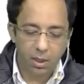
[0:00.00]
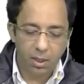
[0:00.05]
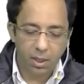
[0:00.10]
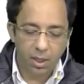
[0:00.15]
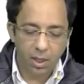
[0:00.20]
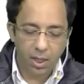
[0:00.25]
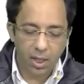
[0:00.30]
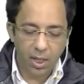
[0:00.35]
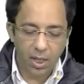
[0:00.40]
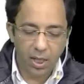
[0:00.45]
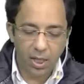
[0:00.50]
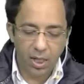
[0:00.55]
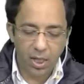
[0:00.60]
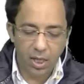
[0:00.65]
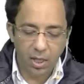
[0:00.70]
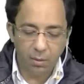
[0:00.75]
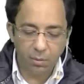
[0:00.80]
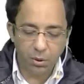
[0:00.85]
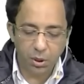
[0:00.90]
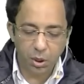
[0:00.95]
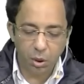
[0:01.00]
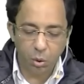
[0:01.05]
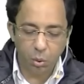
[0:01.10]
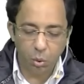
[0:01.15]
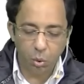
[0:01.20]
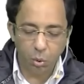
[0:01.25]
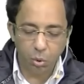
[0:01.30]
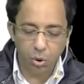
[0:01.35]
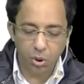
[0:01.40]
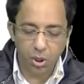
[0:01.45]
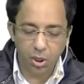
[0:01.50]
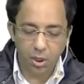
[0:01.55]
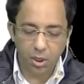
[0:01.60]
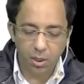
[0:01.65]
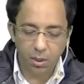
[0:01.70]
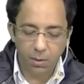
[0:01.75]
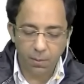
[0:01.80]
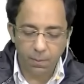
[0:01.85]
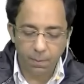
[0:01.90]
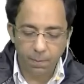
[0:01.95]
Any MCQ you see,
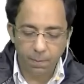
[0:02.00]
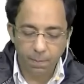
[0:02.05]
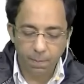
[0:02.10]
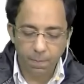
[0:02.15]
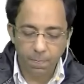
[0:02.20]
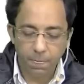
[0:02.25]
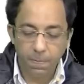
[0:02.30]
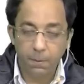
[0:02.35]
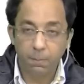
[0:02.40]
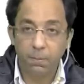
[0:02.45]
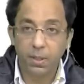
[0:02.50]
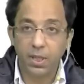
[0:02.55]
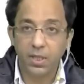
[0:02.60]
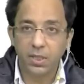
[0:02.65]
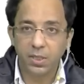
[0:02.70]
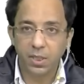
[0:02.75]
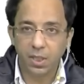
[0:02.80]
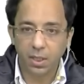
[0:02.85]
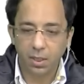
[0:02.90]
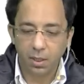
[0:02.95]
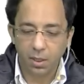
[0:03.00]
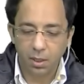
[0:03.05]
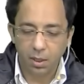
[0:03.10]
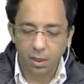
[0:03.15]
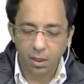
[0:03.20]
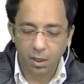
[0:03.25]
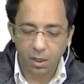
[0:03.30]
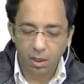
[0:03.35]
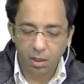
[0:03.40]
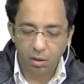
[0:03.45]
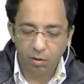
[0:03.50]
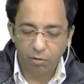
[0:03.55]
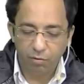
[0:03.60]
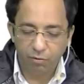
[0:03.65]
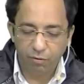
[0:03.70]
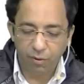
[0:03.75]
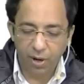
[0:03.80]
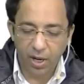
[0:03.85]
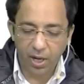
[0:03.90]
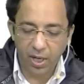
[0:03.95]
please see.
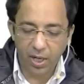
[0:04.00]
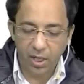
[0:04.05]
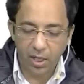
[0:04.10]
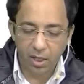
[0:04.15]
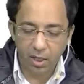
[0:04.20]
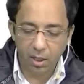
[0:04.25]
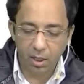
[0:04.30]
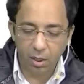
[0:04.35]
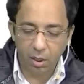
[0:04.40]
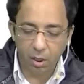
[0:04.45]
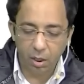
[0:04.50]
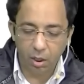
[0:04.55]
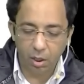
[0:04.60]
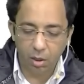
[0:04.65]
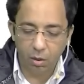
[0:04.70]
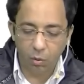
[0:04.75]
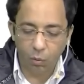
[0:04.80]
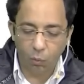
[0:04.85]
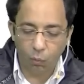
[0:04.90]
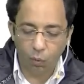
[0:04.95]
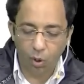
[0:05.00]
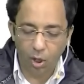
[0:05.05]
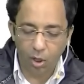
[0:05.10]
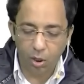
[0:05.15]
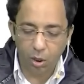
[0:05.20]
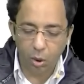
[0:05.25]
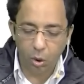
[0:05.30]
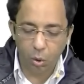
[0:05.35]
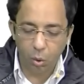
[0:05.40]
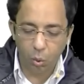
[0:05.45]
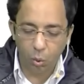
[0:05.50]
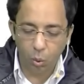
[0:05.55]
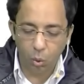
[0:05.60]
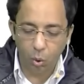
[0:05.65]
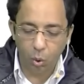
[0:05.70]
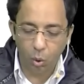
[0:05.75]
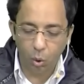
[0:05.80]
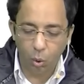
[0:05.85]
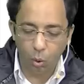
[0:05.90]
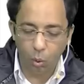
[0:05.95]
Find what you
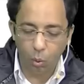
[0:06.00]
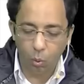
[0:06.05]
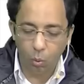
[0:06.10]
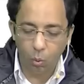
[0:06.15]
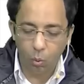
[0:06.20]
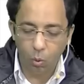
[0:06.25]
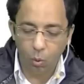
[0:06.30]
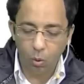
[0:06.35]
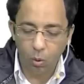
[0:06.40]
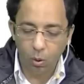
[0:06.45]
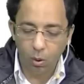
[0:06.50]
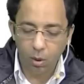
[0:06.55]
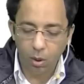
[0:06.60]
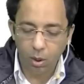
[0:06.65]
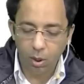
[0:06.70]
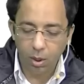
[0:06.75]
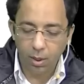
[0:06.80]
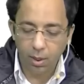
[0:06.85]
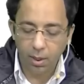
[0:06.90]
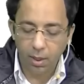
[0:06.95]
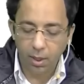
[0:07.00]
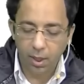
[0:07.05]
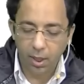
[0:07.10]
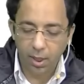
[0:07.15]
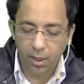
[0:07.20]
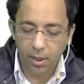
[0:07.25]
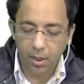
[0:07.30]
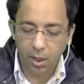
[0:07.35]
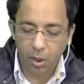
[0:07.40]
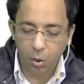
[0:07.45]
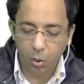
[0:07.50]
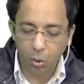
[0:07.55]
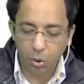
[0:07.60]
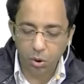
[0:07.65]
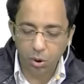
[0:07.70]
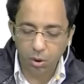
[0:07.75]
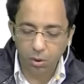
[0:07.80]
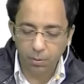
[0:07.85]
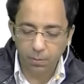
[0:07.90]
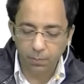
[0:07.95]
know in the
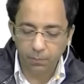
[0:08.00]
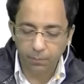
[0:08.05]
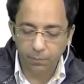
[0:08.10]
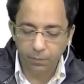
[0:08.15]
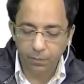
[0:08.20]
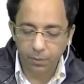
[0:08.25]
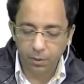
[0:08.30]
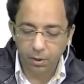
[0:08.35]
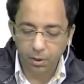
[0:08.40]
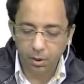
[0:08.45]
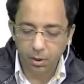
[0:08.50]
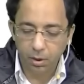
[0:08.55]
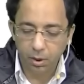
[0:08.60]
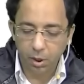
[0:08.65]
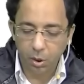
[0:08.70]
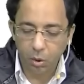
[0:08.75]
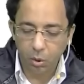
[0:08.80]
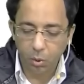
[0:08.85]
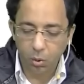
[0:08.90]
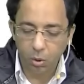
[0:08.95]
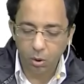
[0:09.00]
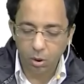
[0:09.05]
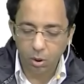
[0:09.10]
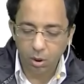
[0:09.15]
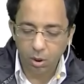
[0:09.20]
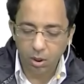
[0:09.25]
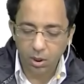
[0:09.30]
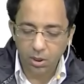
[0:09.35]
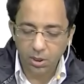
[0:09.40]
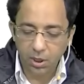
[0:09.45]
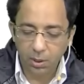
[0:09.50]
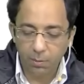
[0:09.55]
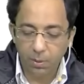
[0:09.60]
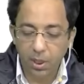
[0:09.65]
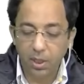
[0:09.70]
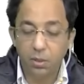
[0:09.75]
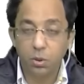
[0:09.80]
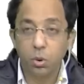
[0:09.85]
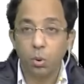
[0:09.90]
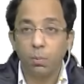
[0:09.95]
question. Dekho.
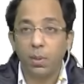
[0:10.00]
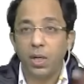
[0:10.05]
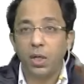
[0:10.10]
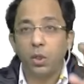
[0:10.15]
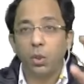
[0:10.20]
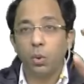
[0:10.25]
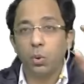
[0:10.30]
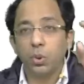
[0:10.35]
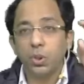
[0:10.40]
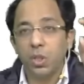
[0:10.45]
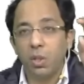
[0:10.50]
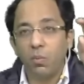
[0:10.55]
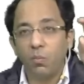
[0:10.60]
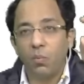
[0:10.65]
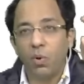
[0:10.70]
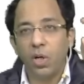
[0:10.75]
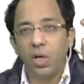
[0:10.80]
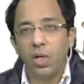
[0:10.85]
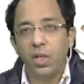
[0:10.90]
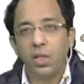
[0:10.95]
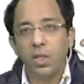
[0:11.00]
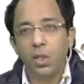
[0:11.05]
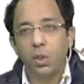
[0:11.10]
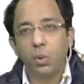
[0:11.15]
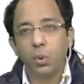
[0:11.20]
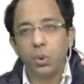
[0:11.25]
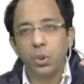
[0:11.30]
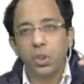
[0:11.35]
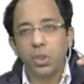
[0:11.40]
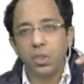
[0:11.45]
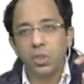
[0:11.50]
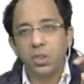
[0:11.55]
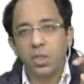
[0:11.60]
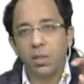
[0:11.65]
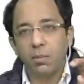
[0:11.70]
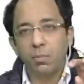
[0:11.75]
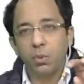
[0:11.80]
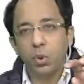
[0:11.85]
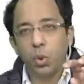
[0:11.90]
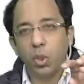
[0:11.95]
Sometimes you might know some word in the question,
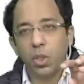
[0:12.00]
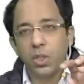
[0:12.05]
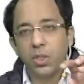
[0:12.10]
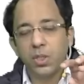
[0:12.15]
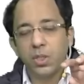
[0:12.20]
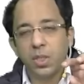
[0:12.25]
some choice.